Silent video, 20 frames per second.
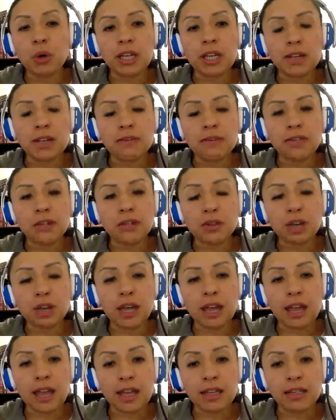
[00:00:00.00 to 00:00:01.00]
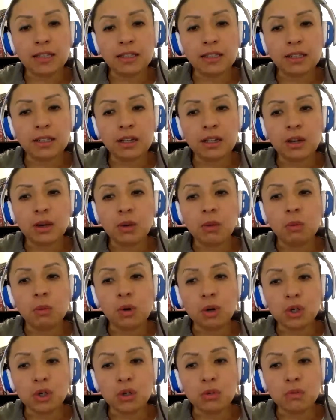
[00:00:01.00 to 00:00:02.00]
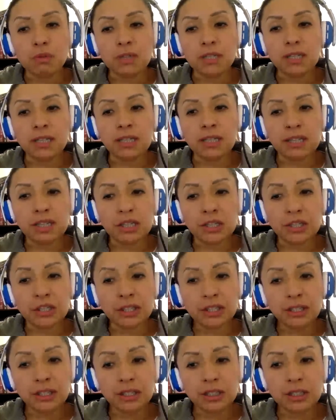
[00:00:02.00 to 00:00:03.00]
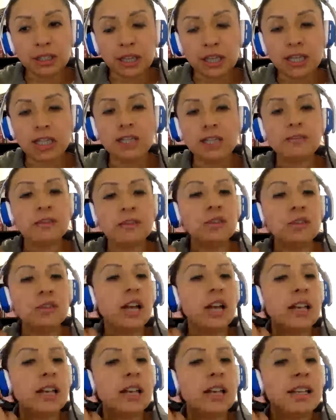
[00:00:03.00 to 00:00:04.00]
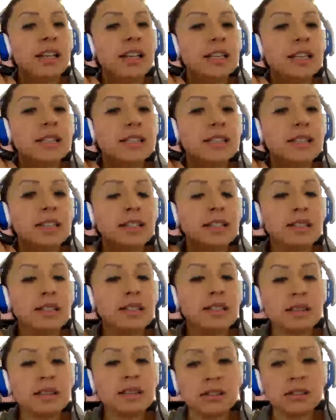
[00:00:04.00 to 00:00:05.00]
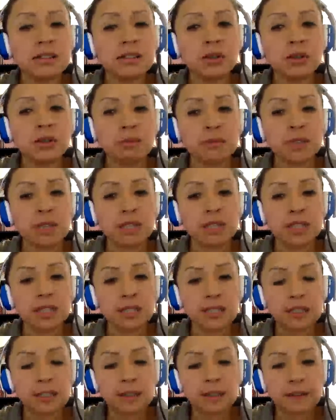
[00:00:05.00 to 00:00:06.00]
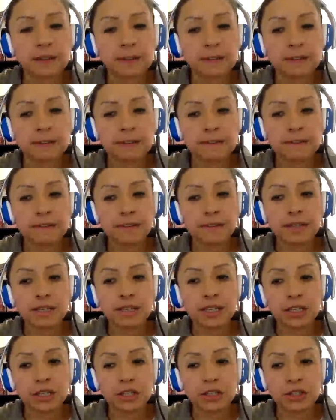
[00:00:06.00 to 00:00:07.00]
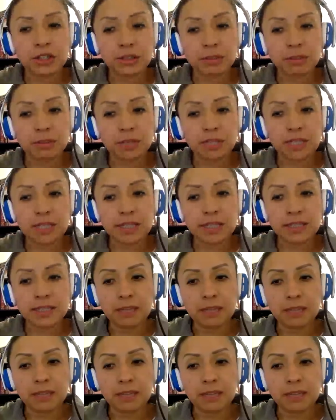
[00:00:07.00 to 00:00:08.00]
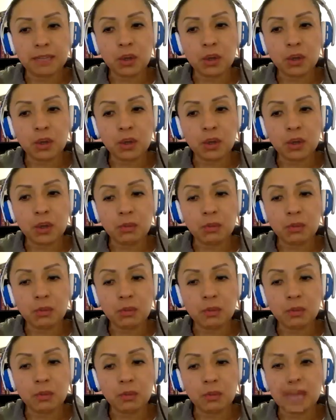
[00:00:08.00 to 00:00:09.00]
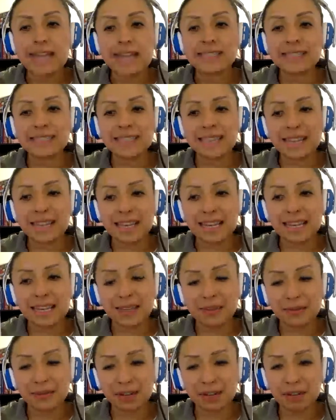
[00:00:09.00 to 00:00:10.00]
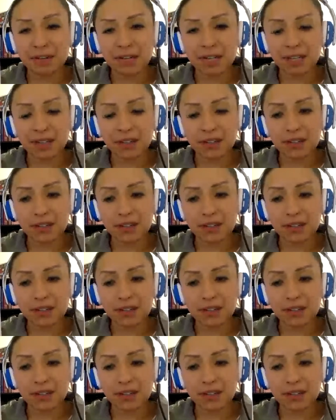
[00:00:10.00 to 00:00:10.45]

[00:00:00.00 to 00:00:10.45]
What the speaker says: If you can watch me clear and if you can listen to me clear, please. Excellent. Very good.